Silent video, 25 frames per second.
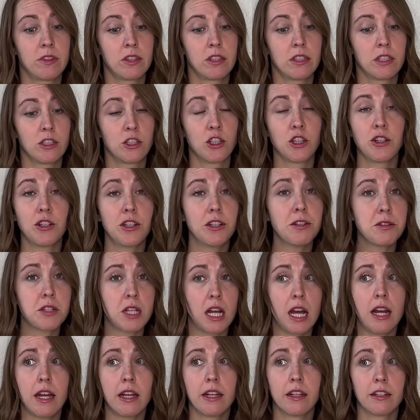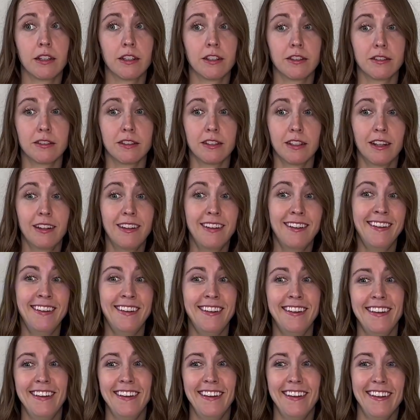girl, you're tired.
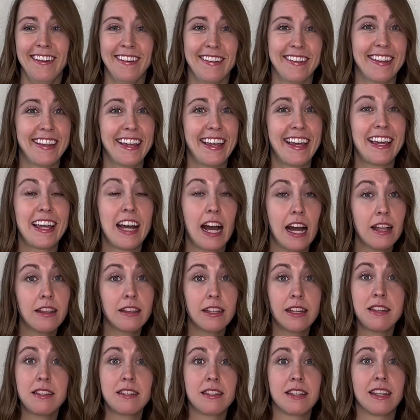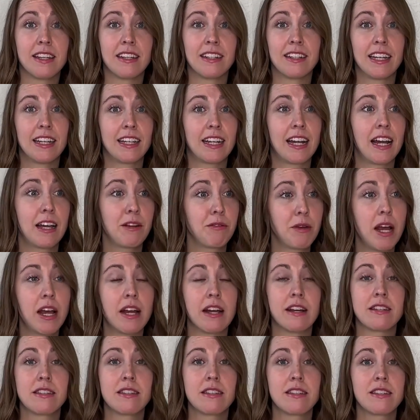Like I listen and I
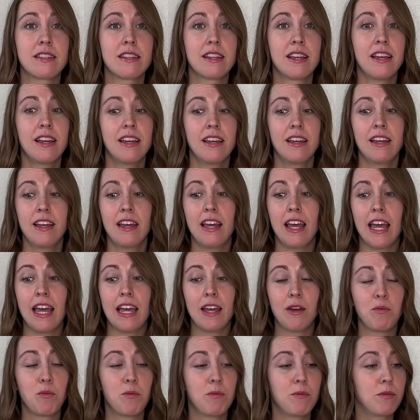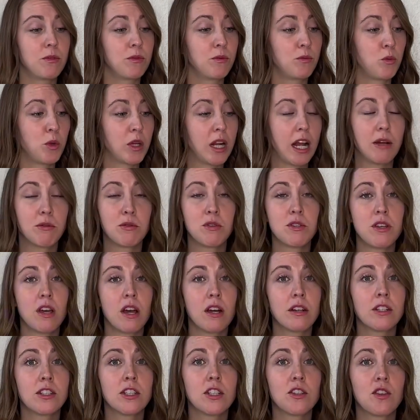rest. And when I was
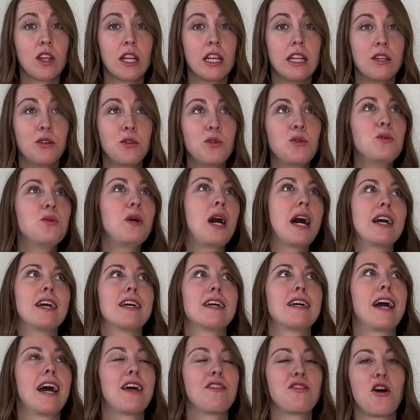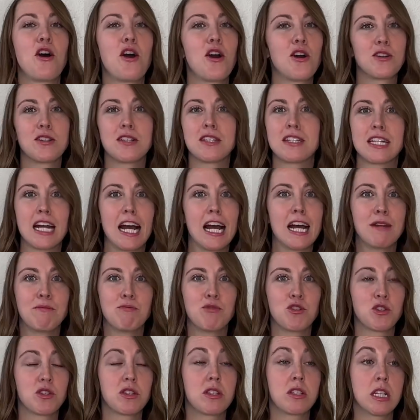younger, I had the hardest time
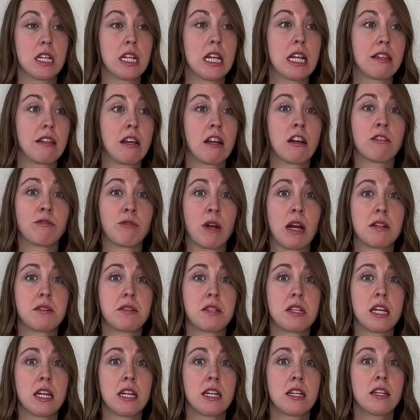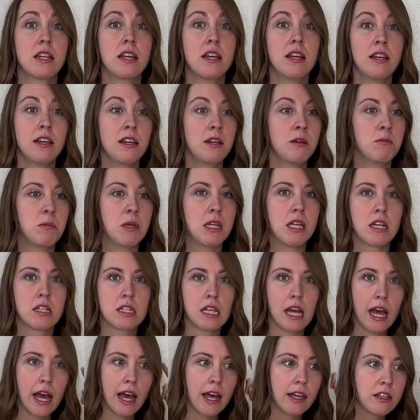just sitting there and resting, because I
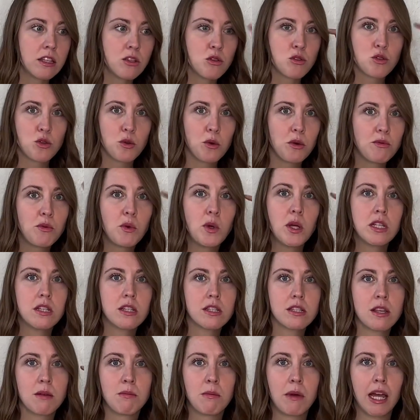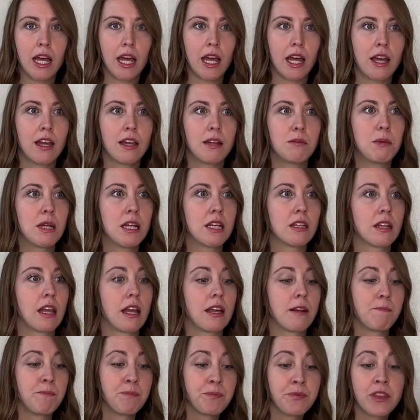had those little voices in my head being like,
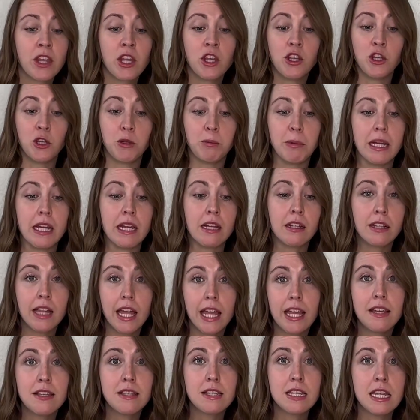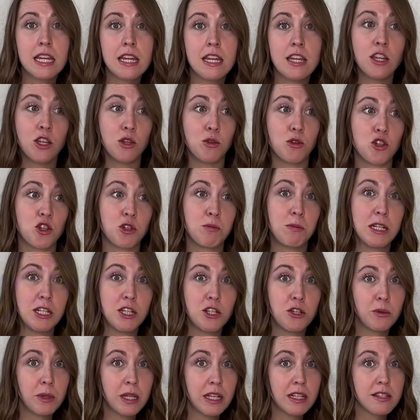you're being lazy. You should be
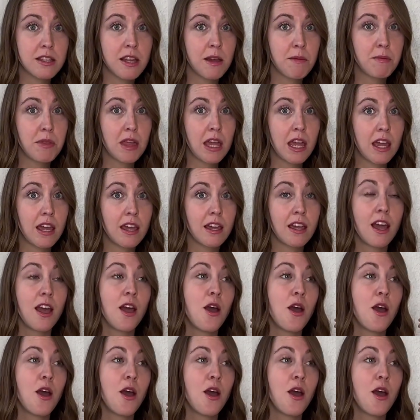doing something.